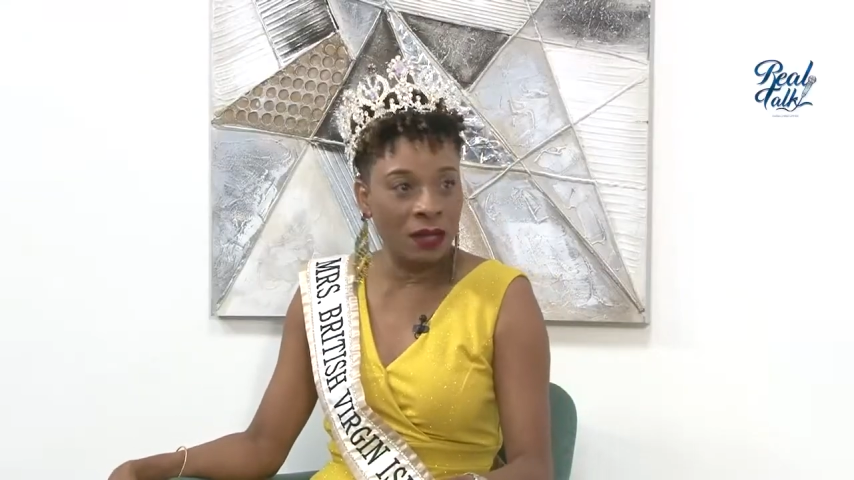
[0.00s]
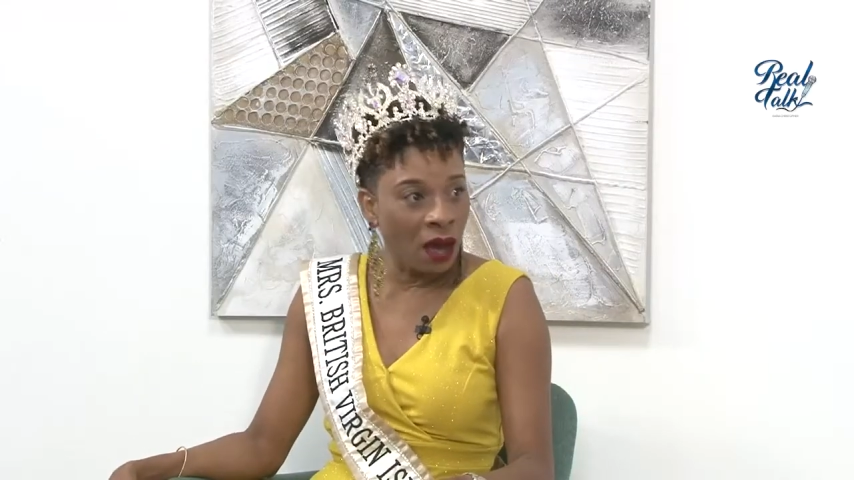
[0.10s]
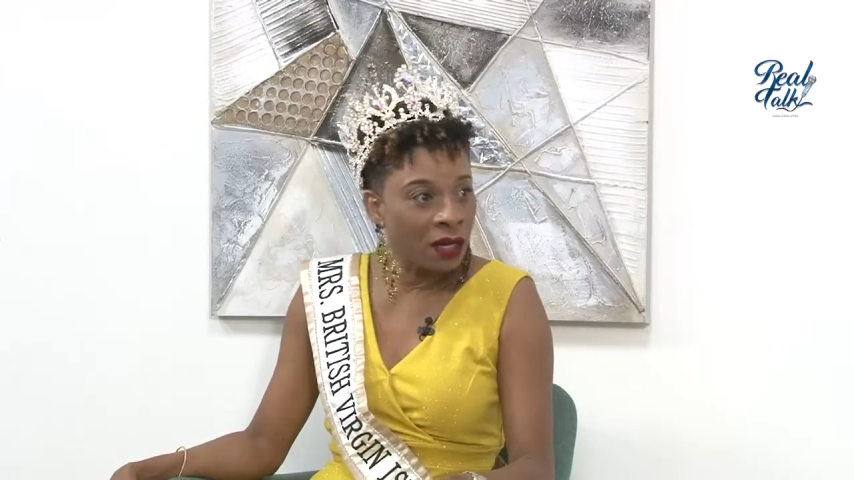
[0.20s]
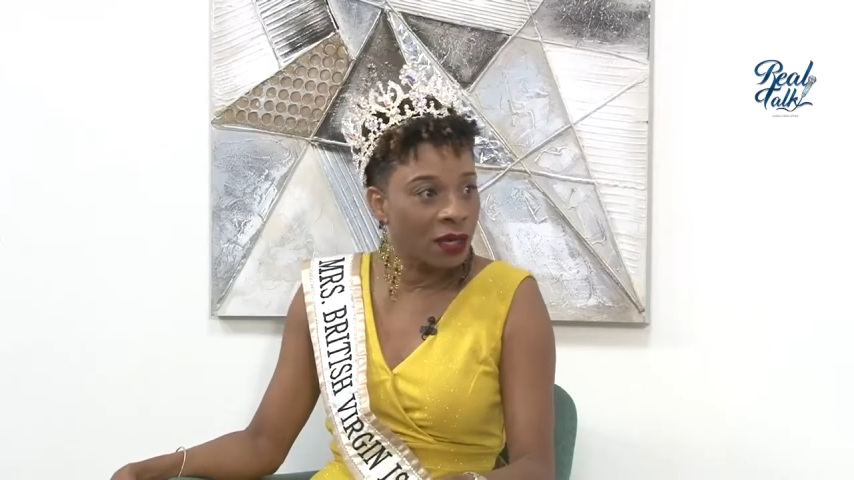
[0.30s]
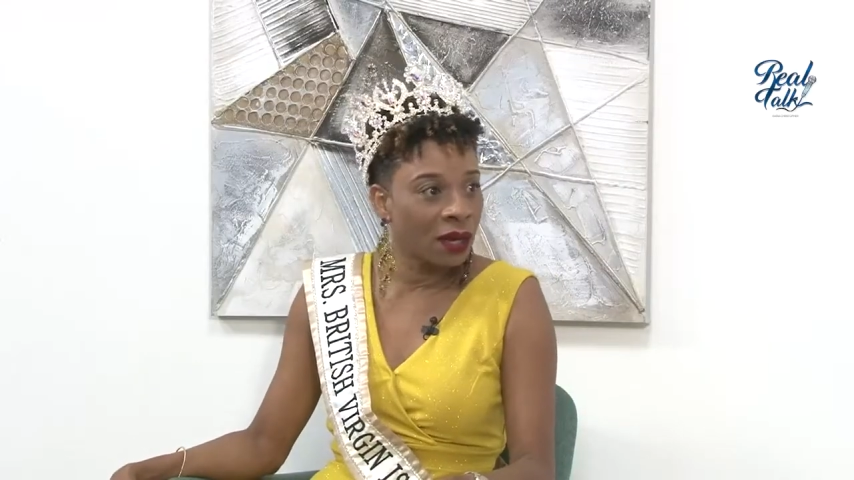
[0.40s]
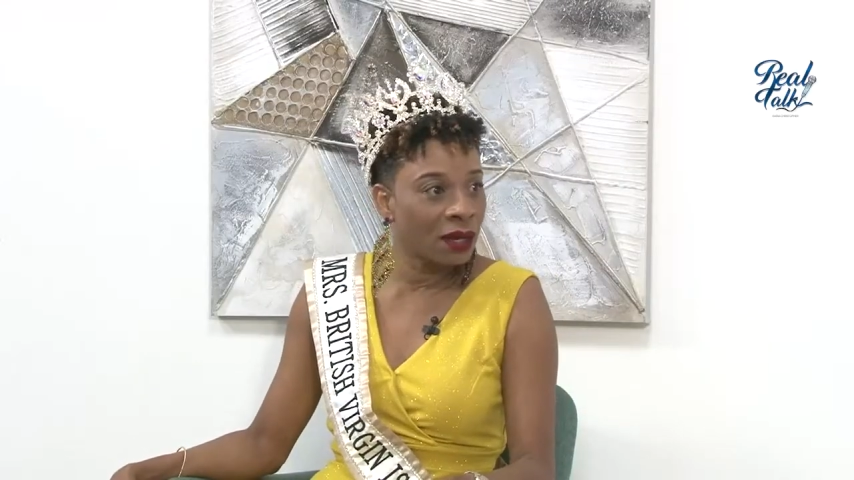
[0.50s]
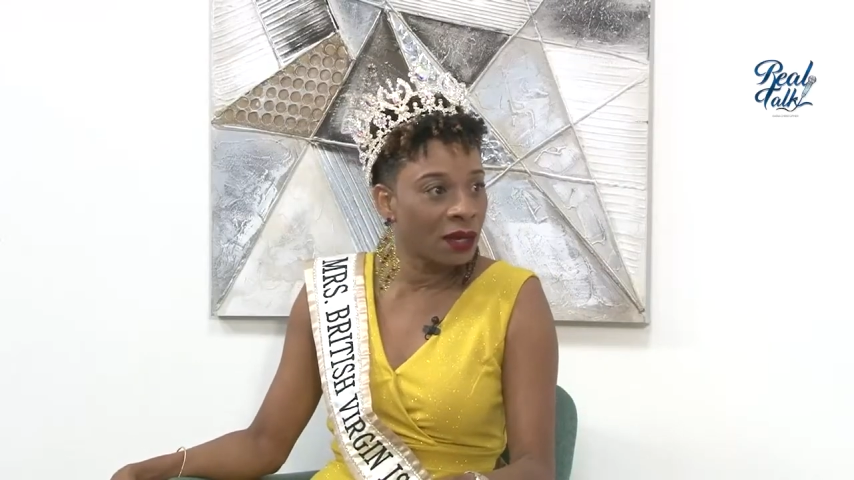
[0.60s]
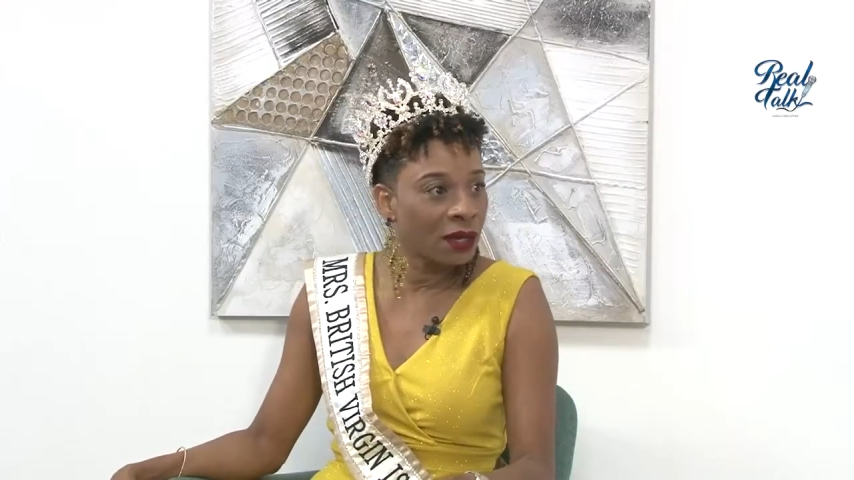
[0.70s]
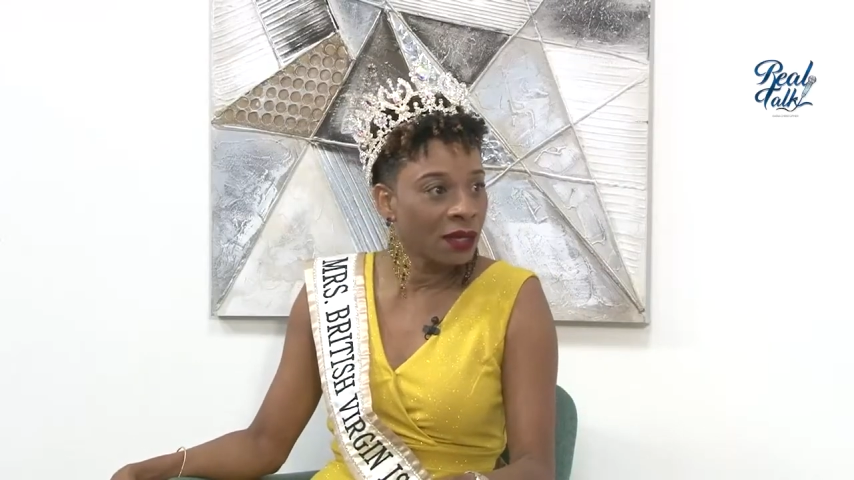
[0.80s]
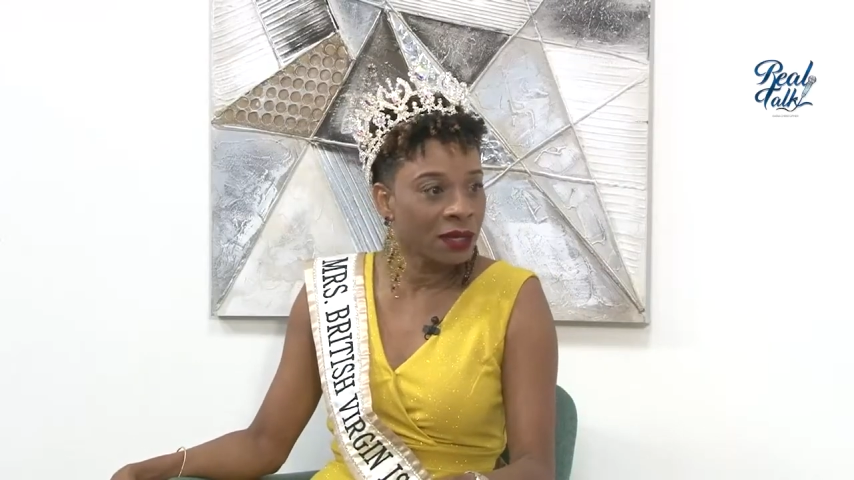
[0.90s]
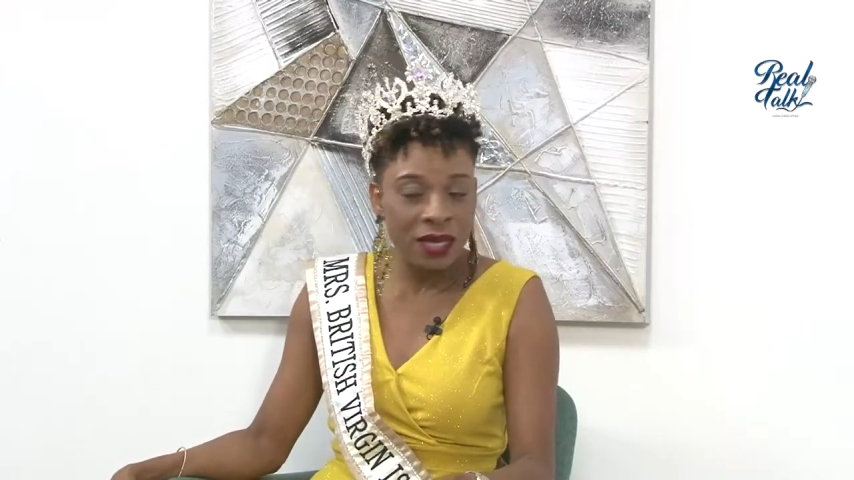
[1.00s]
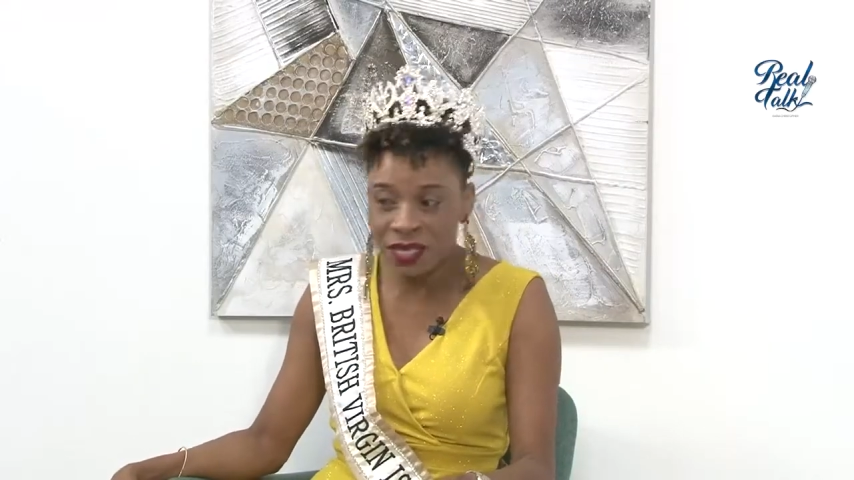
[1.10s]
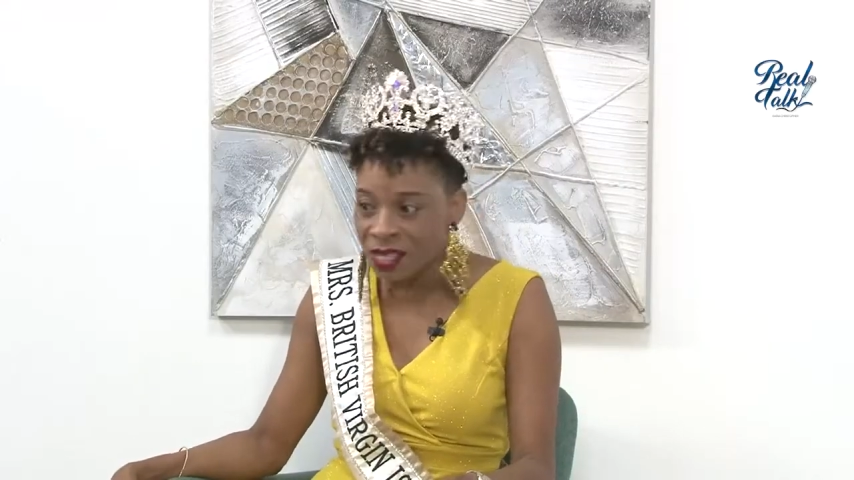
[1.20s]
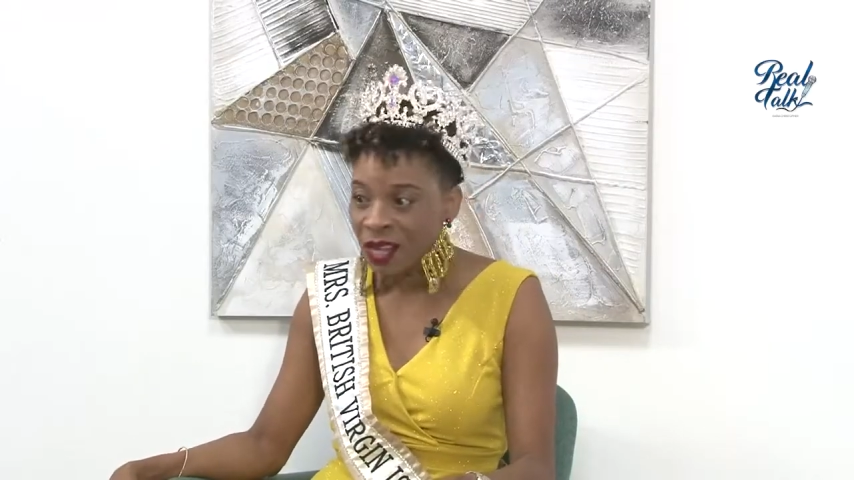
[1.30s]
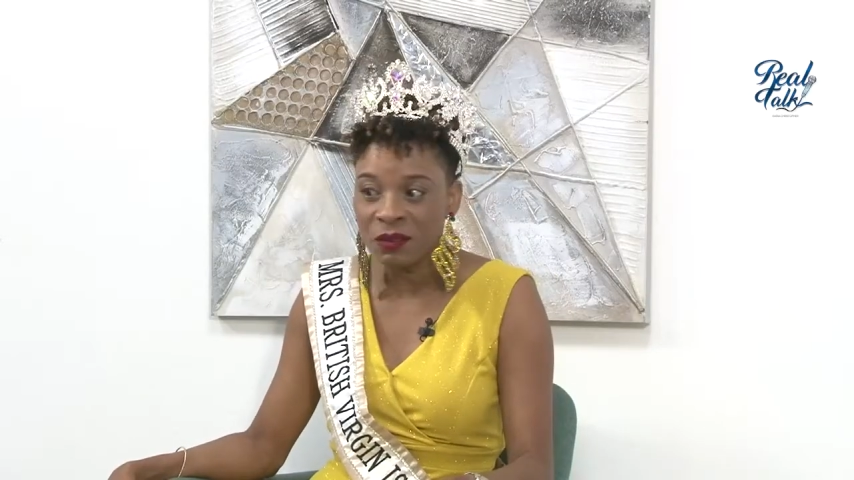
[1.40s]
doctor they
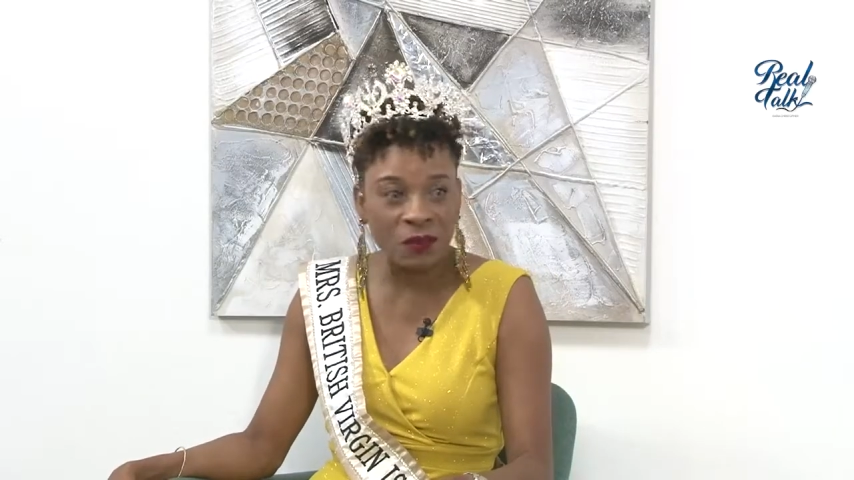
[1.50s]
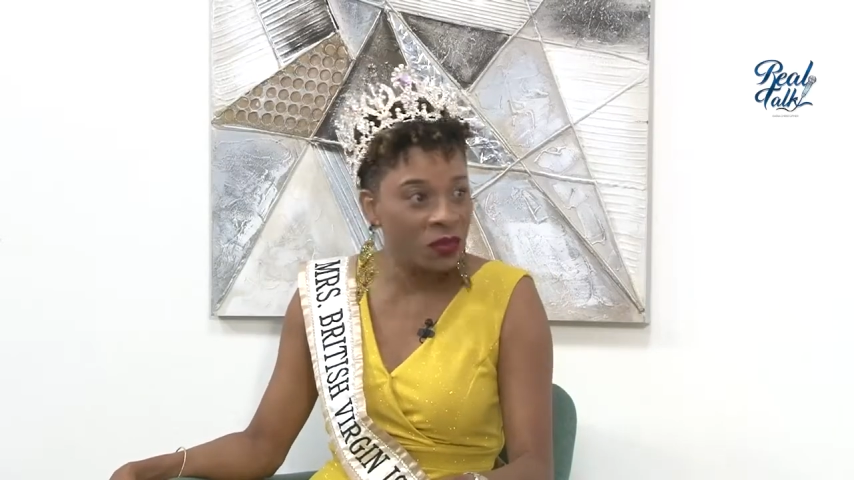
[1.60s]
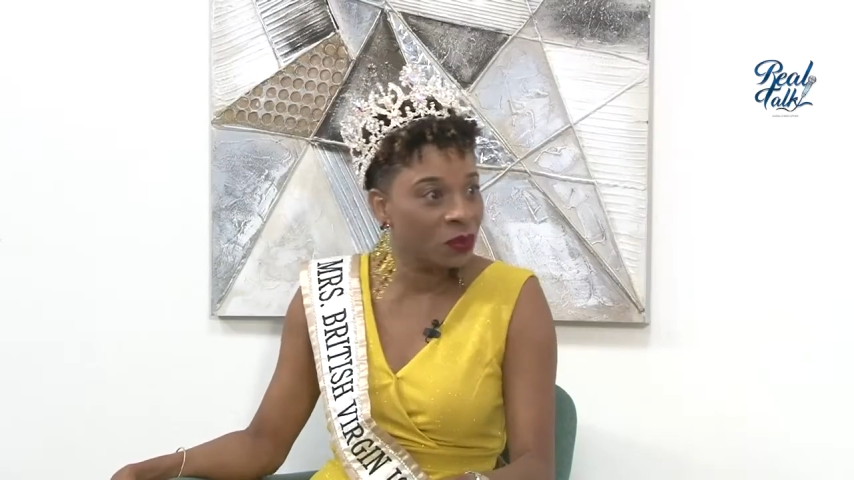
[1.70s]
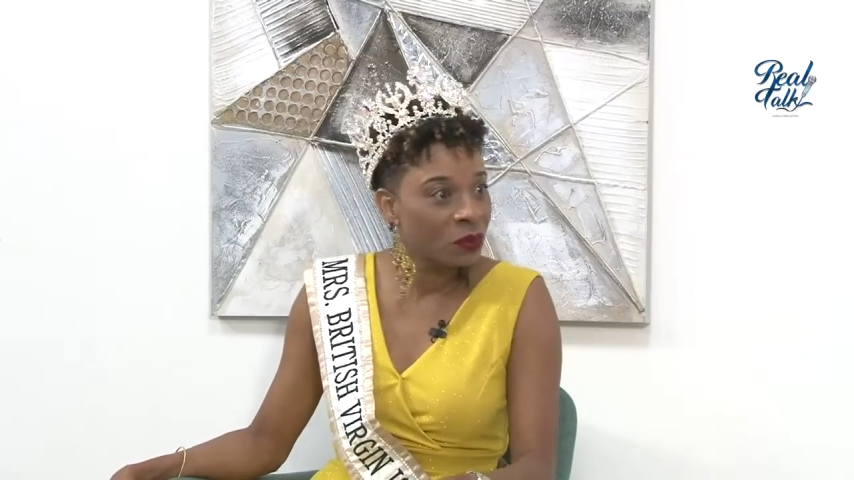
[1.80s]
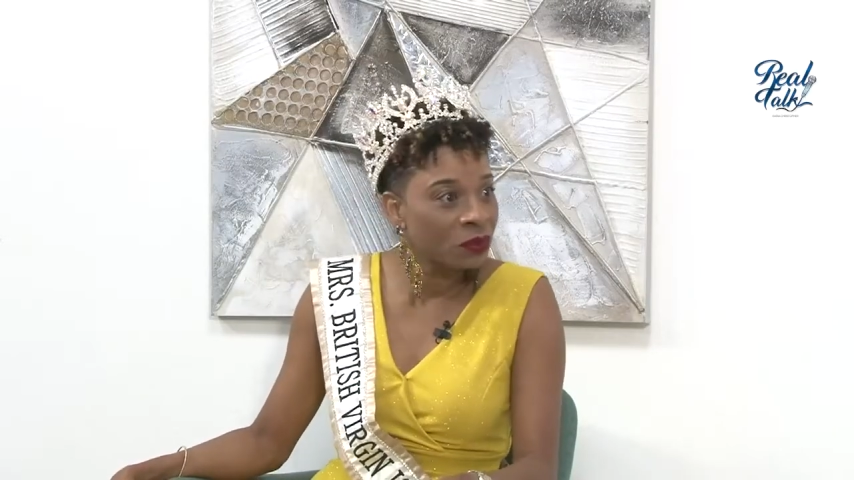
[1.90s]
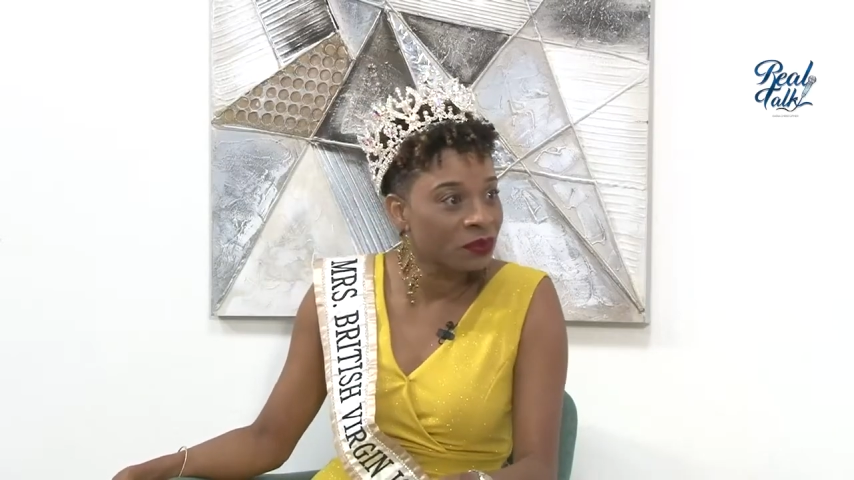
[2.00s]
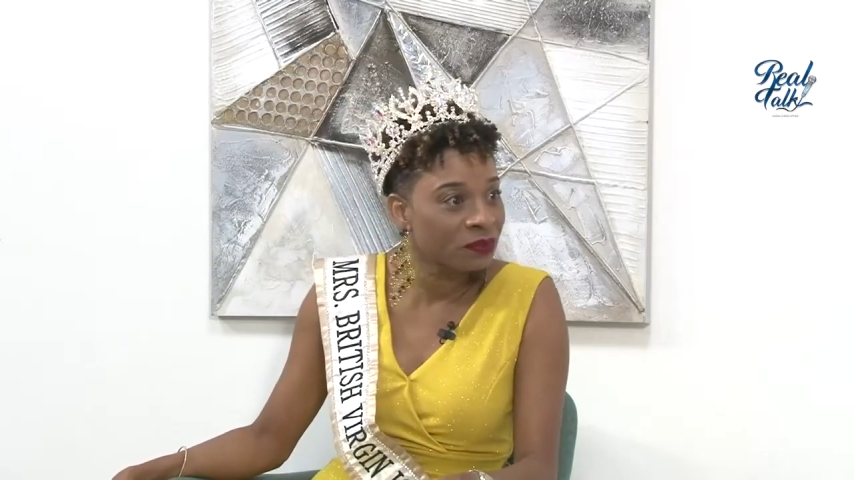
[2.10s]
sent me to?